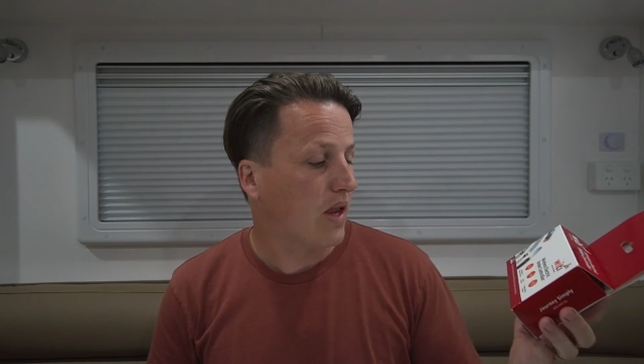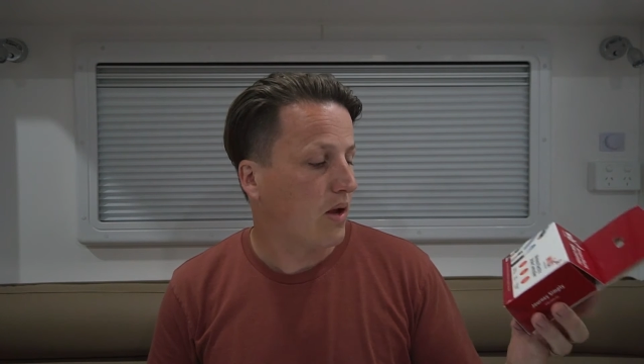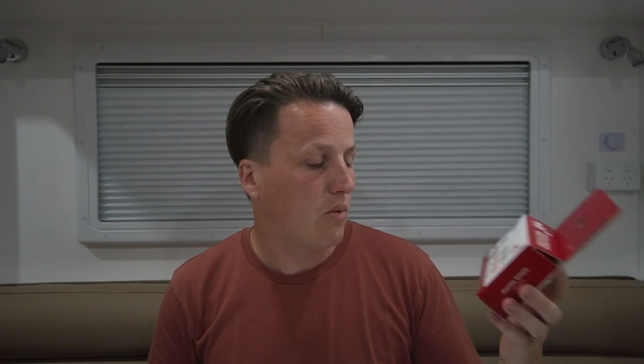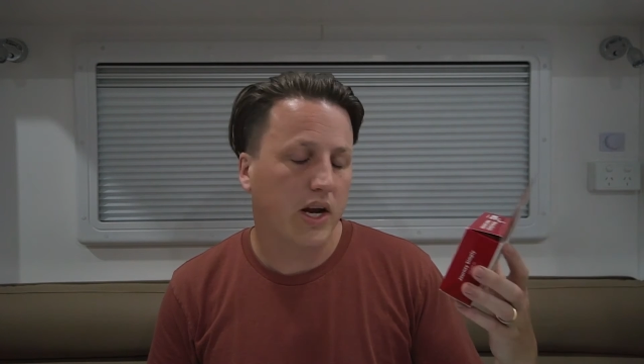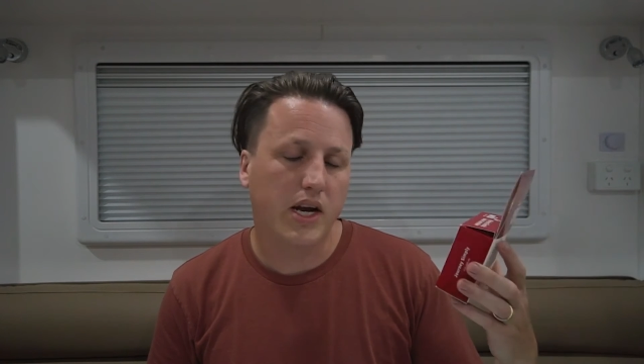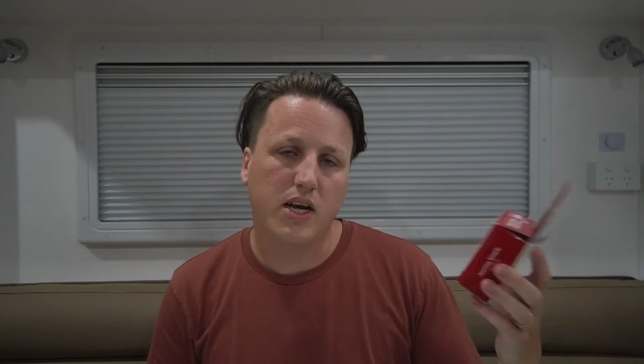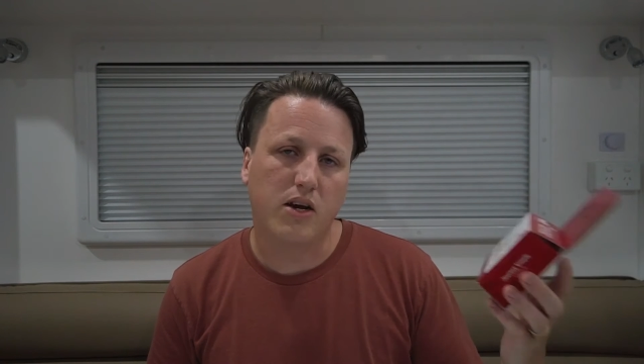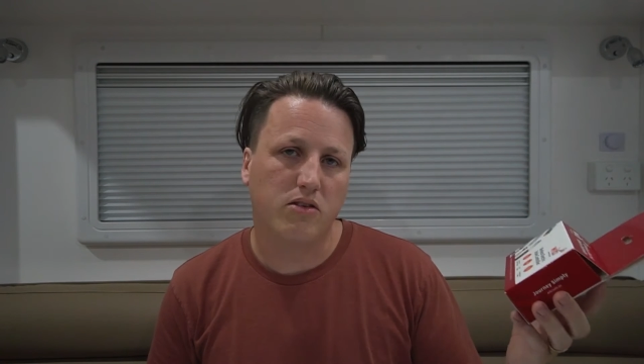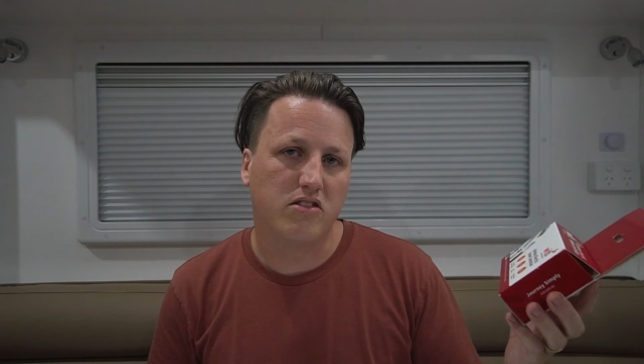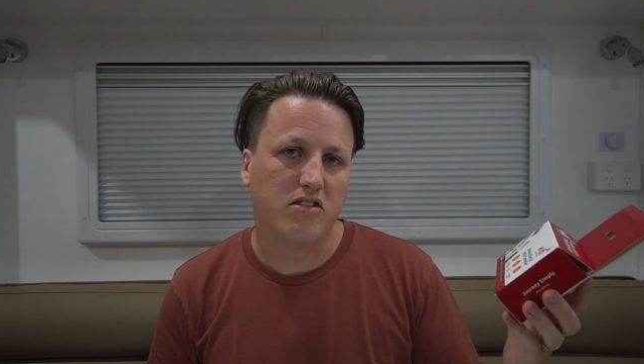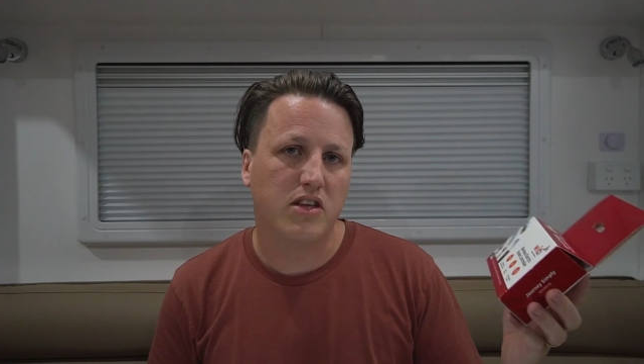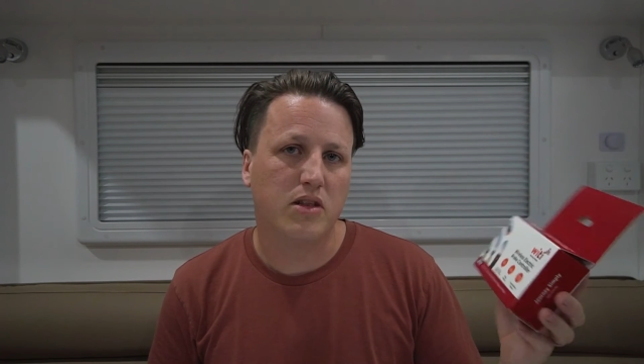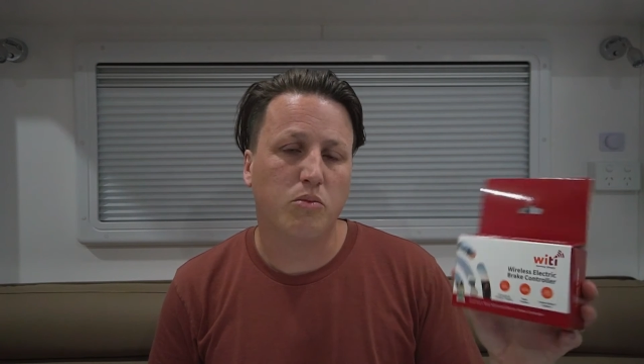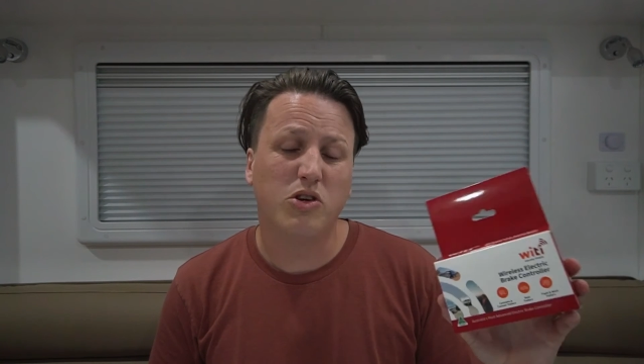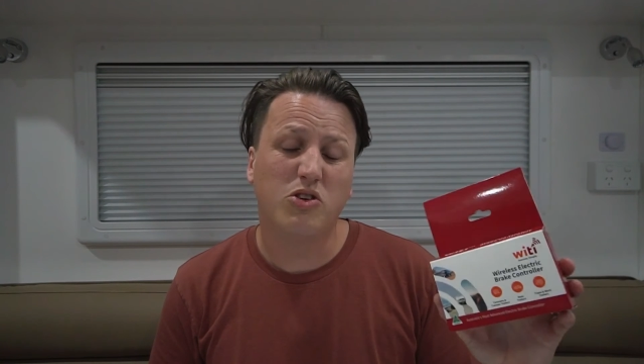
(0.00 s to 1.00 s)
We're going to go and
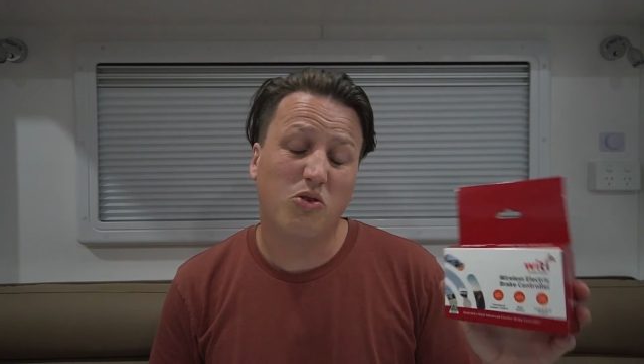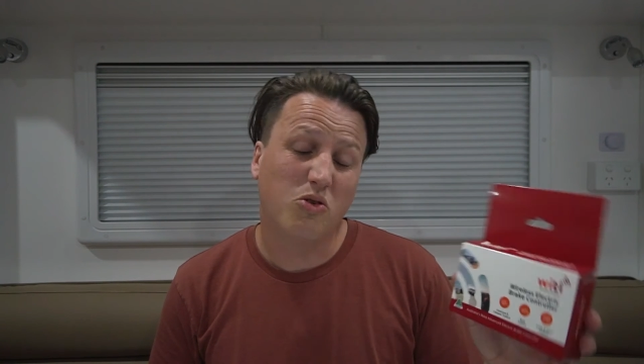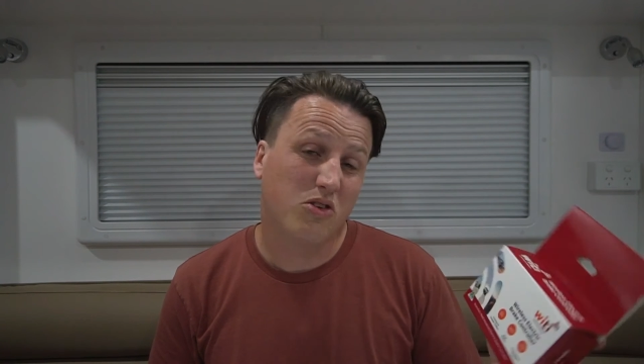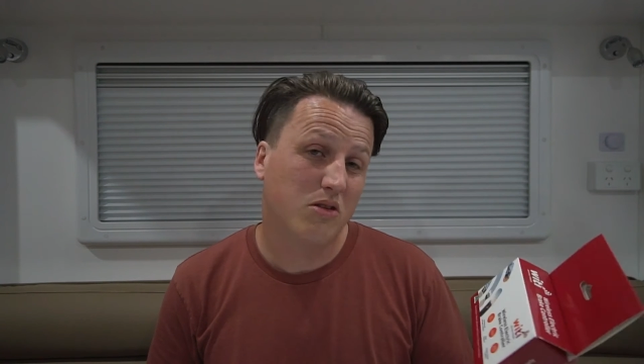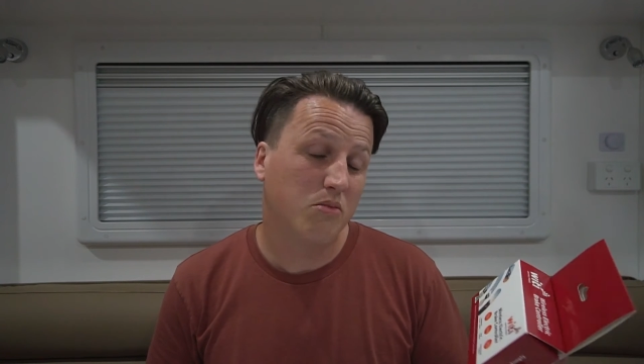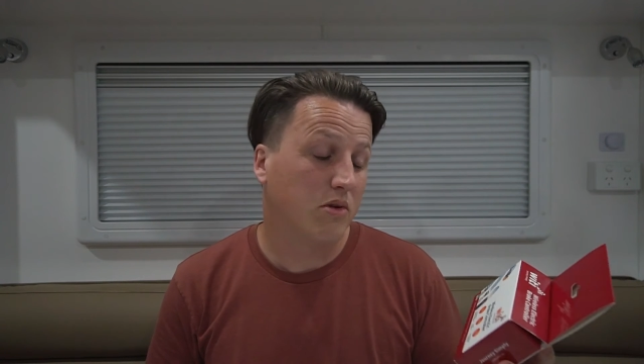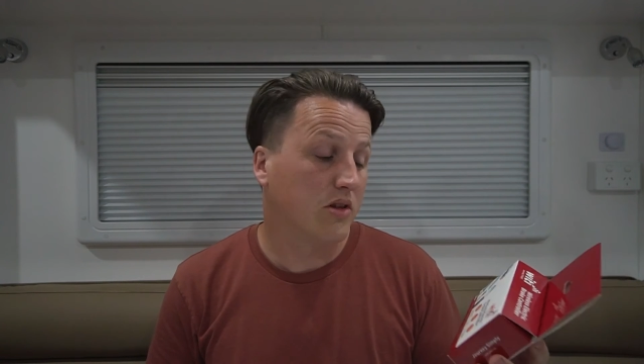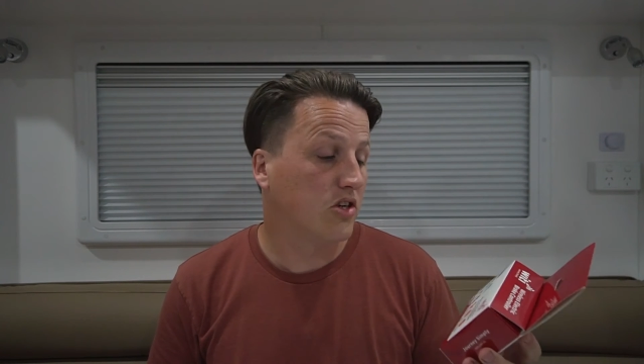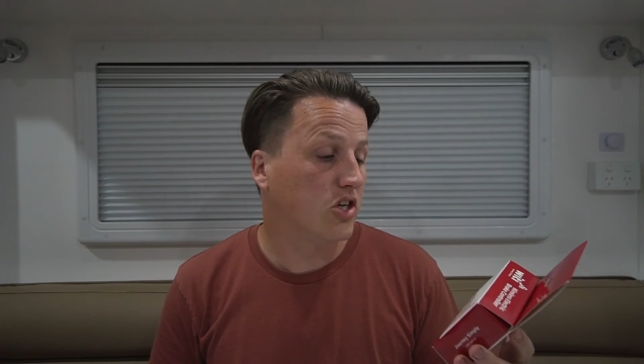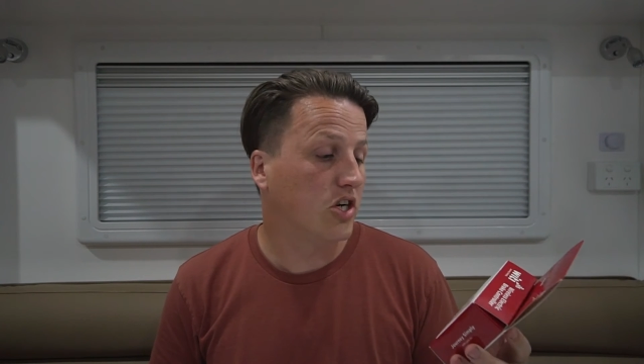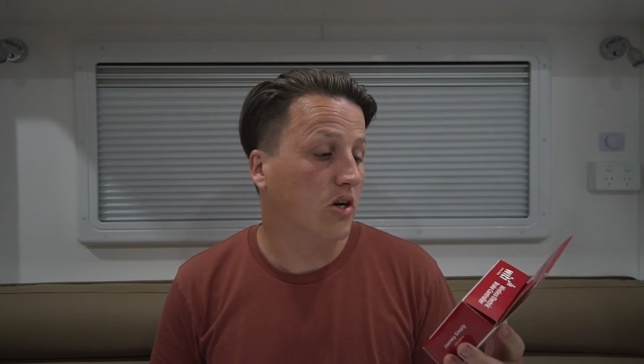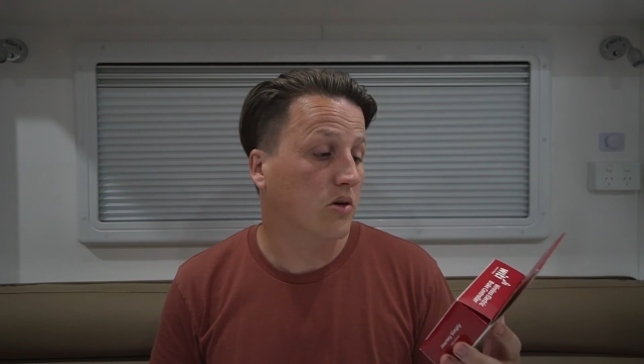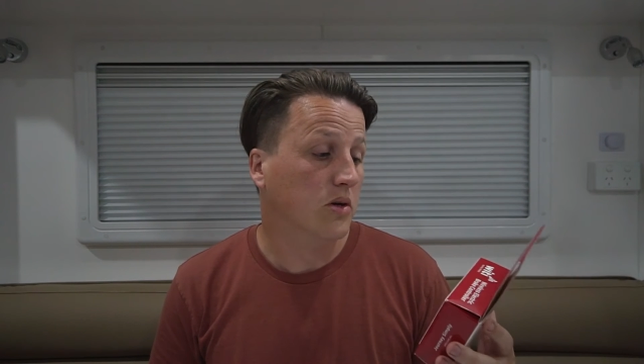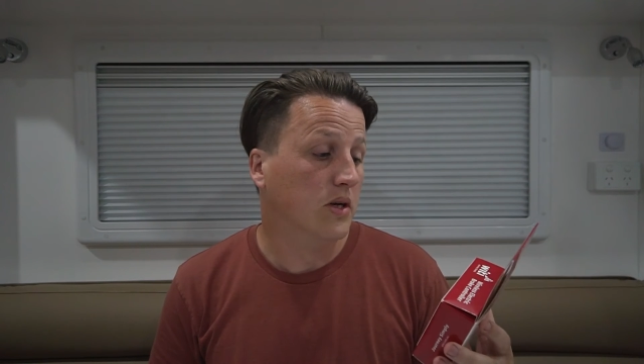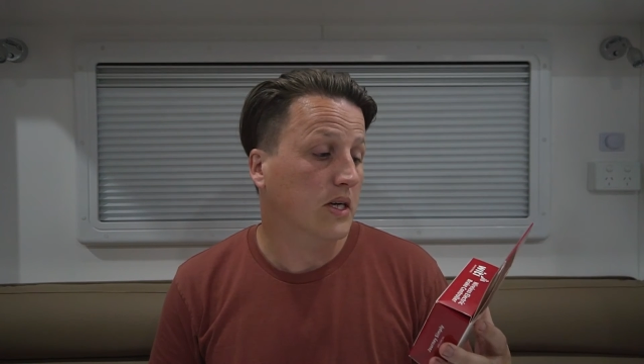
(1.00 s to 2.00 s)
see them. We talked to them at the
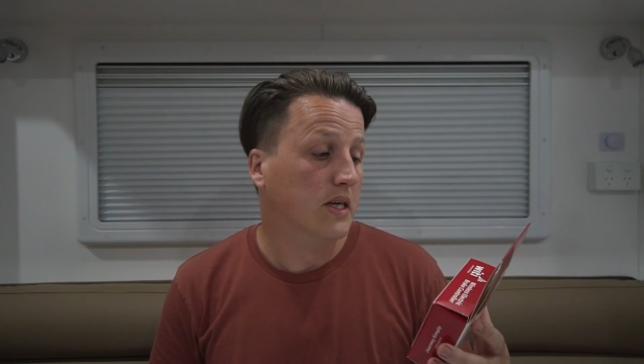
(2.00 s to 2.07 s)
show.